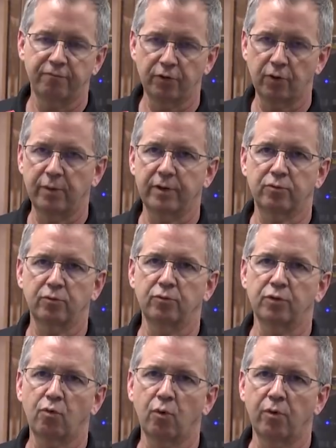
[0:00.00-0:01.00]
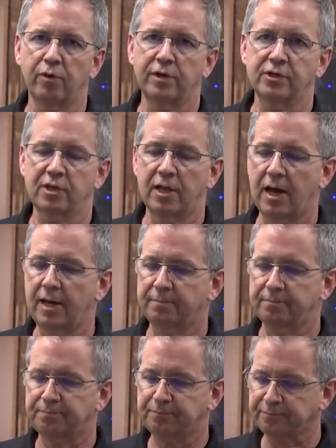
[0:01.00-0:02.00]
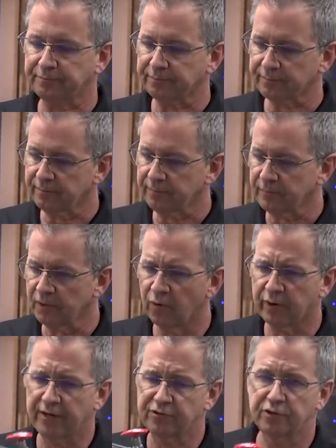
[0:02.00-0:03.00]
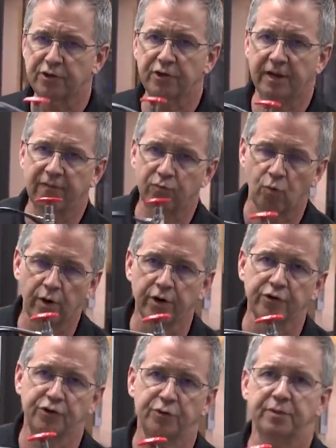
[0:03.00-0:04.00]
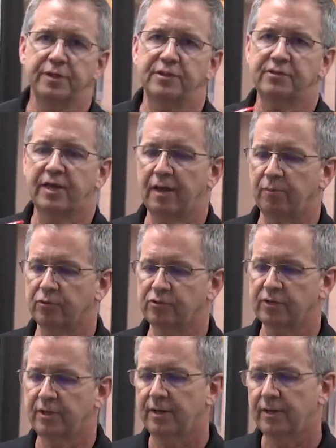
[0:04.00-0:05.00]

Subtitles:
flowing through the quarter-inch line. Okay, so you could have one or two of these cables.